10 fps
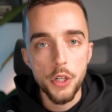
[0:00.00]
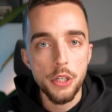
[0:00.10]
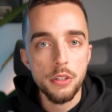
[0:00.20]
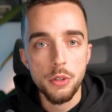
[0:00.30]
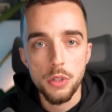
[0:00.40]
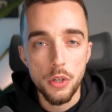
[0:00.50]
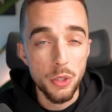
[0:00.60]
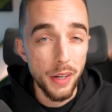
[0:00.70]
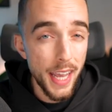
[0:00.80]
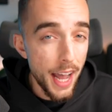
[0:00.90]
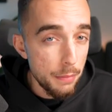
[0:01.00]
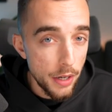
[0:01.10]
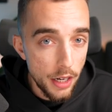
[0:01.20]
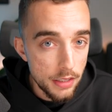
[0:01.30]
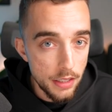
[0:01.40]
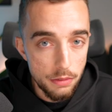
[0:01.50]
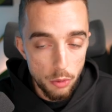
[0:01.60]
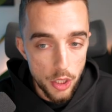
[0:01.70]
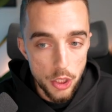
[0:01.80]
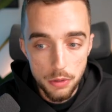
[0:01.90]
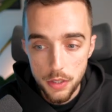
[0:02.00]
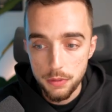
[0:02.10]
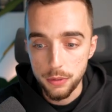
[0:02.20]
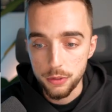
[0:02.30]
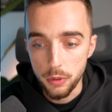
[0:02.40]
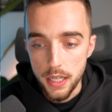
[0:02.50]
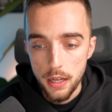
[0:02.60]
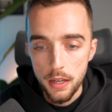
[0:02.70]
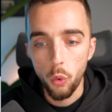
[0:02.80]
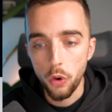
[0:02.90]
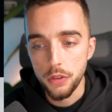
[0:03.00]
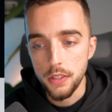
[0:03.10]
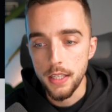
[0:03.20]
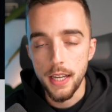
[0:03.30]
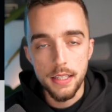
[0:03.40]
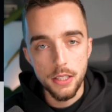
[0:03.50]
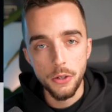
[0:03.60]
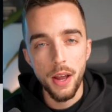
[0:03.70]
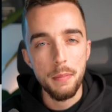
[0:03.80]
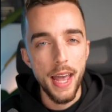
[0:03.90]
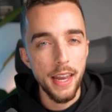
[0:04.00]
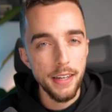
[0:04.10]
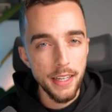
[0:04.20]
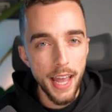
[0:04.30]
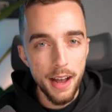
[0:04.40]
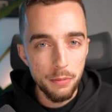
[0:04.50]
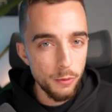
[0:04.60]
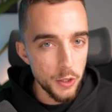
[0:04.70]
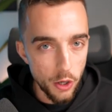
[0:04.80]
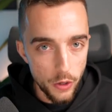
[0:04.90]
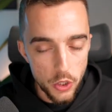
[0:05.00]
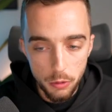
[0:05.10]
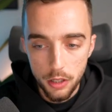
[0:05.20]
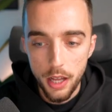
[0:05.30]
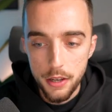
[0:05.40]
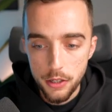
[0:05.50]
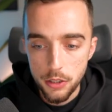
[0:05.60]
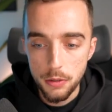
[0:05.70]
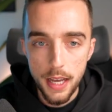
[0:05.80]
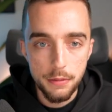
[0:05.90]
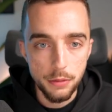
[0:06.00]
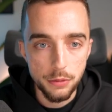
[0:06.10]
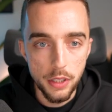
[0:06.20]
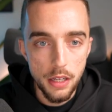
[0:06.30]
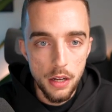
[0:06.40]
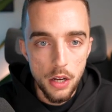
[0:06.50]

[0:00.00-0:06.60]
You can use also CapCut if you wanna do this for free, or the Instagram editing app, which also would allow you to do that for free.